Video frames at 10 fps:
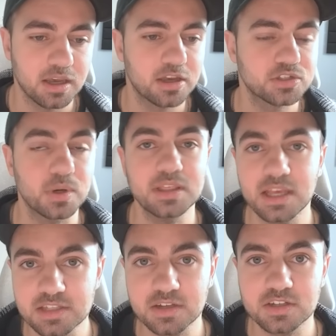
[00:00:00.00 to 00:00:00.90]
So I think
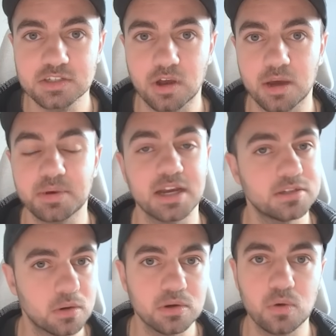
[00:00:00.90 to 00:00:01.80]
it's going to stop. I
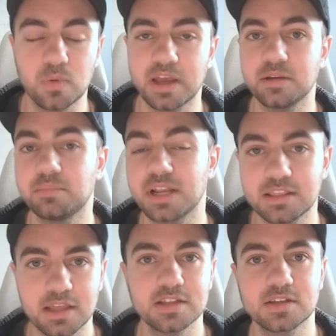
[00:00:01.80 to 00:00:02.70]
don't know when, but I
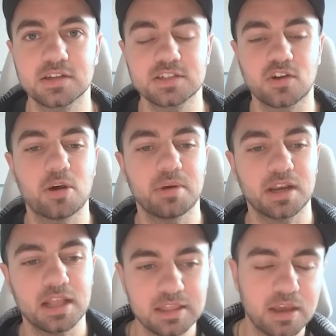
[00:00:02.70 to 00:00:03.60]
think it's going to stop, and
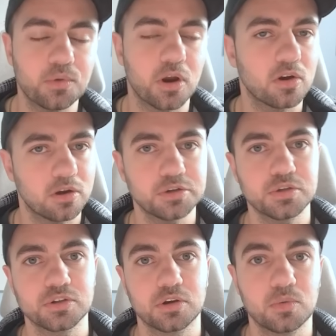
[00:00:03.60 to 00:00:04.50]
I think our
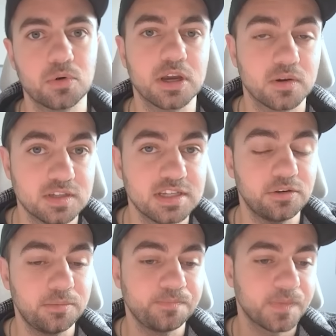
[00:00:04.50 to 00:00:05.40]
countries are going to work out a
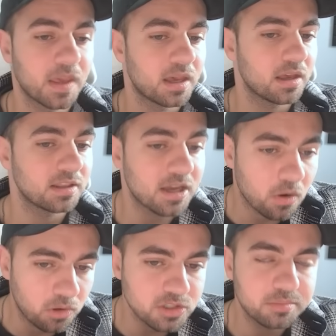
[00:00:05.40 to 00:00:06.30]
deal that
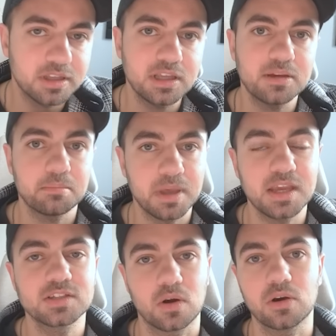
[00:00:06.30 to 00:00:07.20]
ultimately
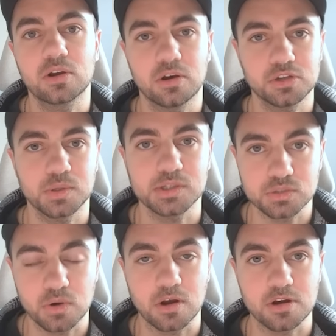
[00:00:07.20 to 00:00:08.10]
makes our country
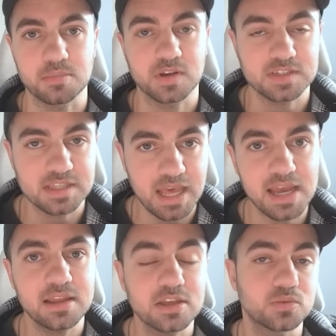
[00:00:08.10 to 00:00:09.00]
stronger, because
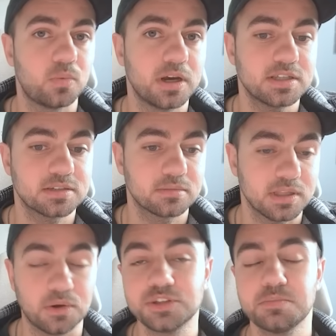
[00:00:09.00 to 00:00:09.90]
that is what
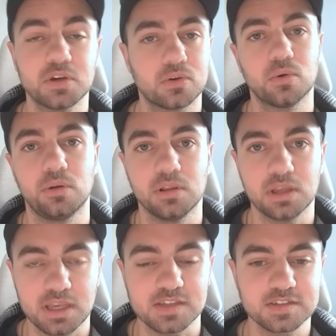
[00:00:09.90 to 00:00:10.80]
the ultimate goal
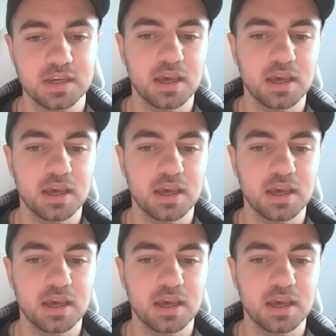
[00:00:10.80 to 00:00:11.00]
is.